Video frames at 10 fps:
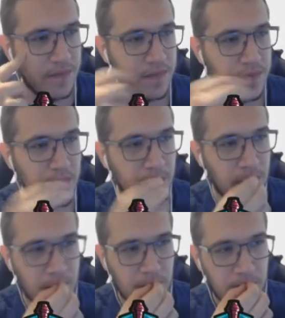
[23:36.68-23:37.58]

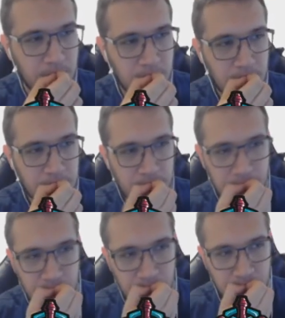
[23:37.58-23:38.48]

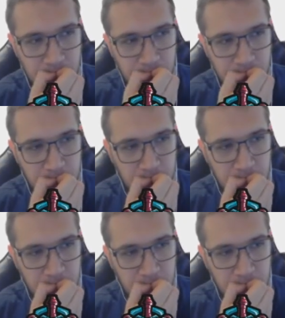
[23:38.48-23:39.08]
Nothing is said.